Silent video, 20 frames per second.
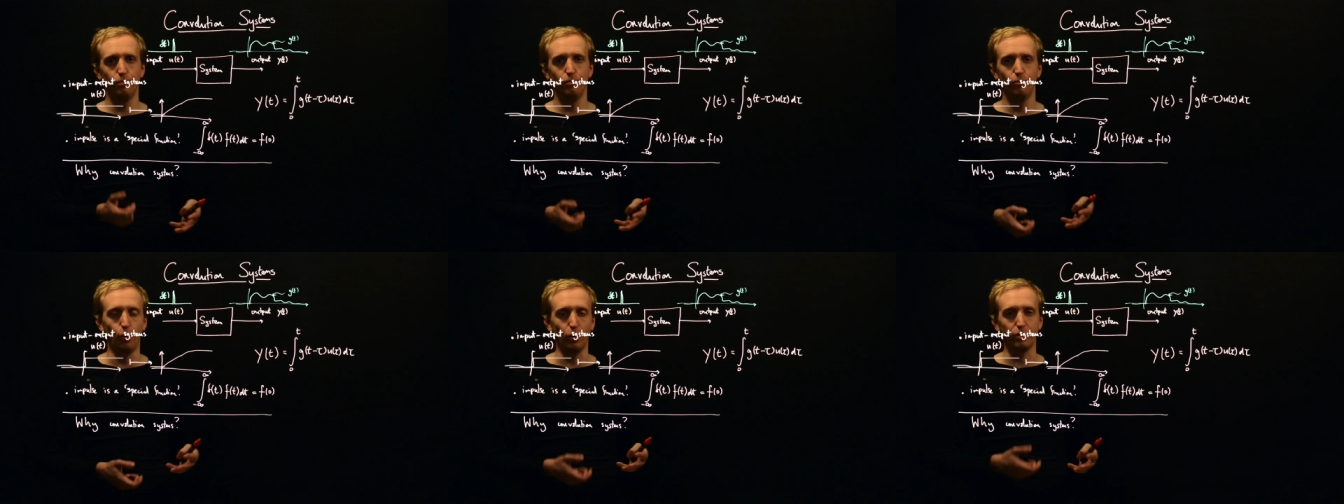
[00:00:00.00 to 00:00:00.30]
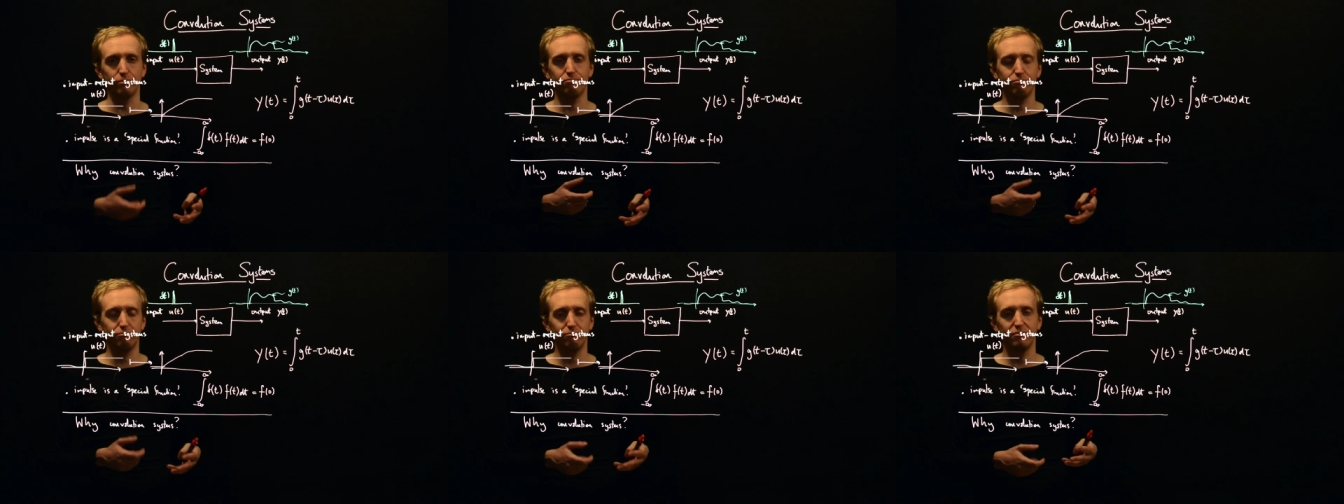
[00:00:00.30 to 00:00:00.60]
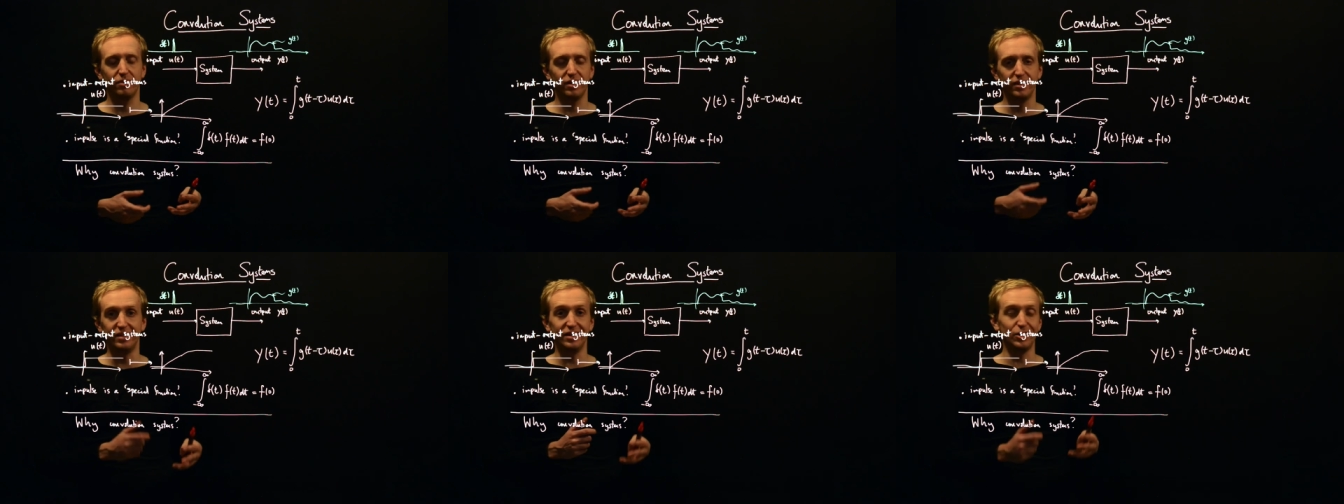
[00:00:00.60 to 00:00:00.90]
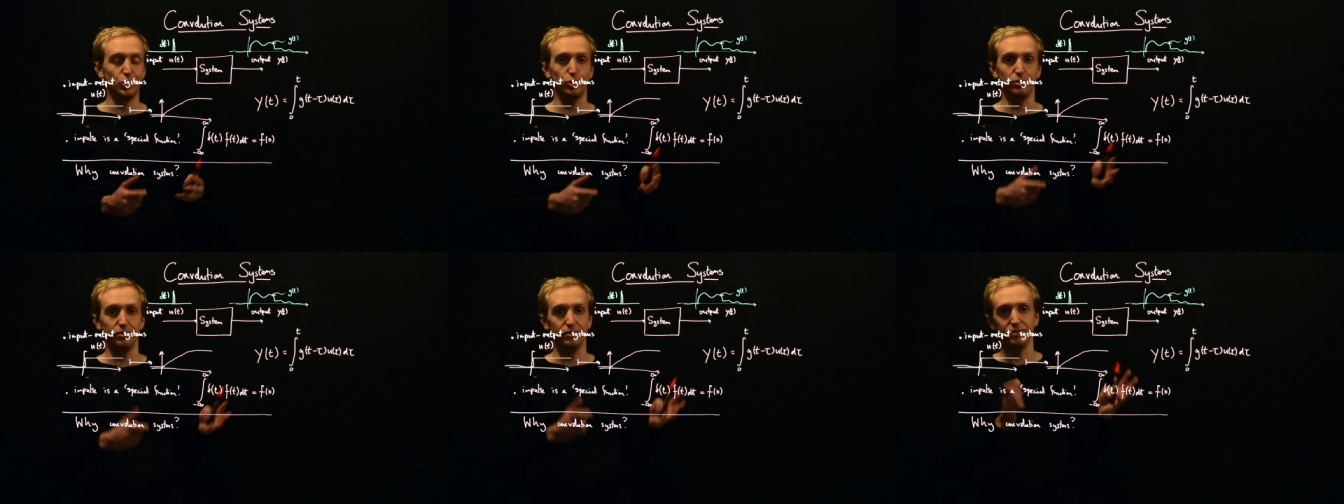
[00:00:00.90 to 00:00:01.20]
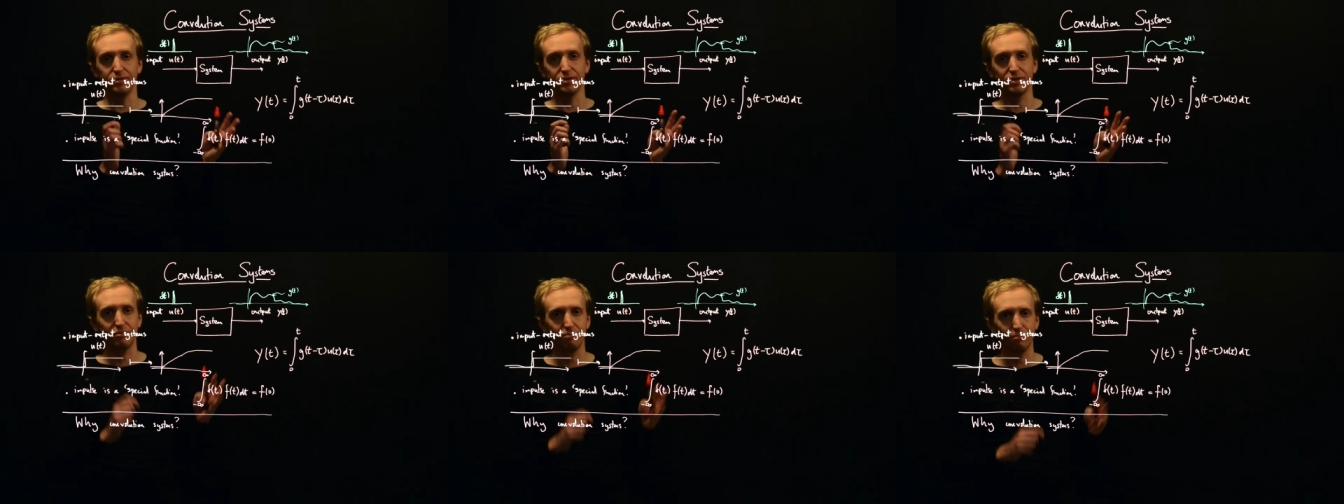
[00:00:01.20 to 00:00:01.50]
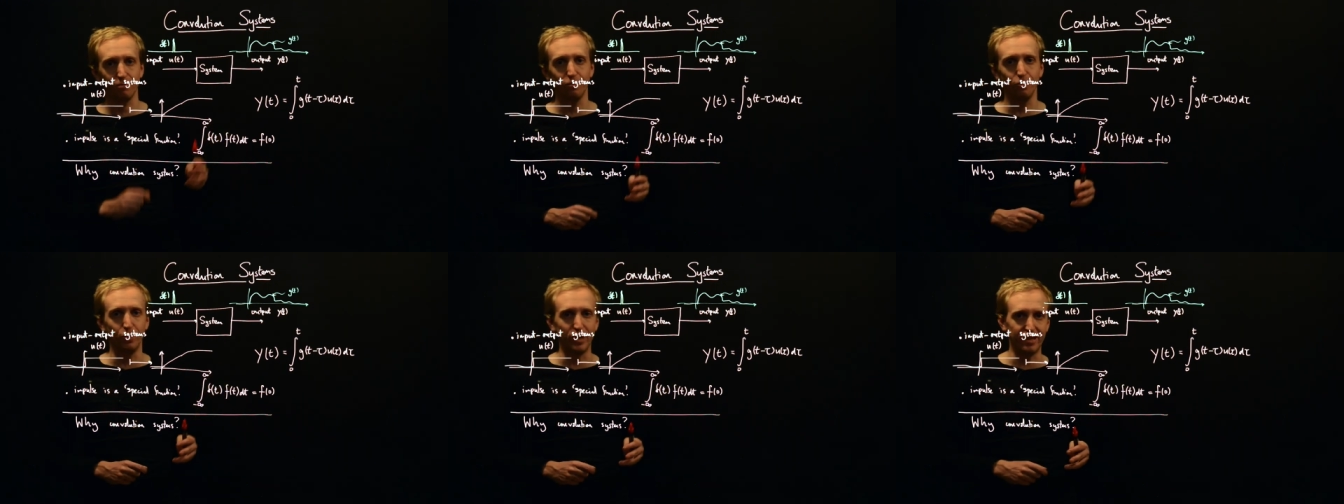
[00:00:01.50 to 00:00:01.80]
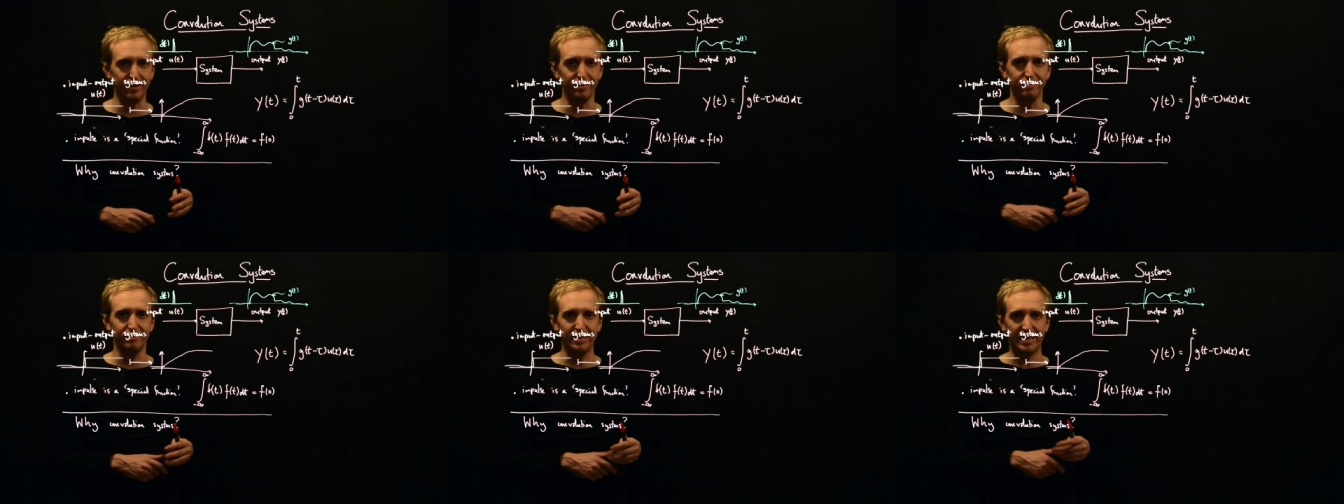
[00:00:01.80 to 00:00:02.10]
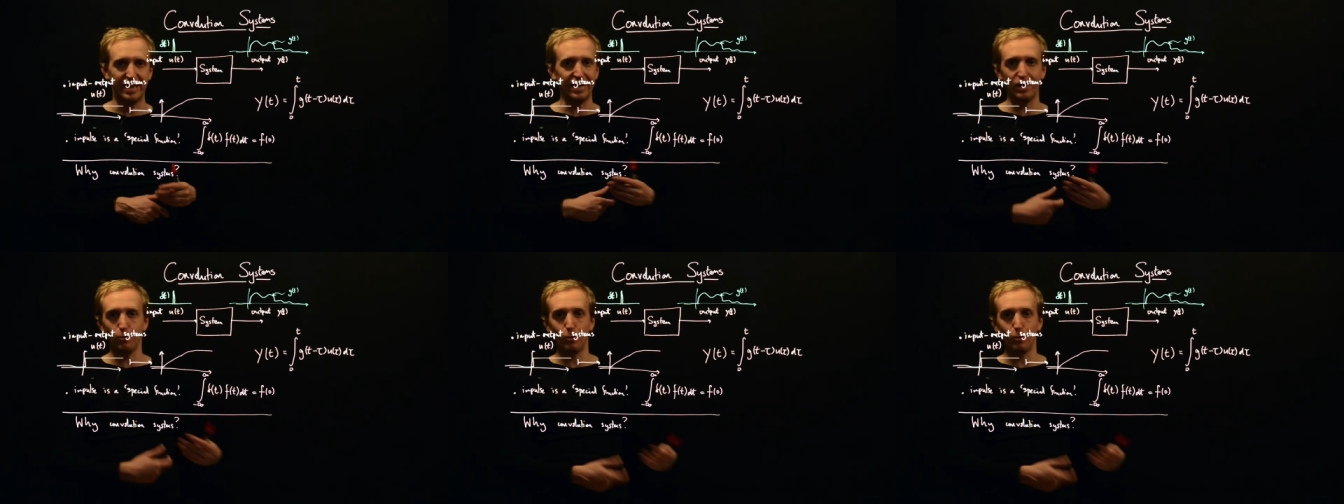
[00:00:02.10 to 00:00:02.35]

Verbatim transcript: what conditions we can get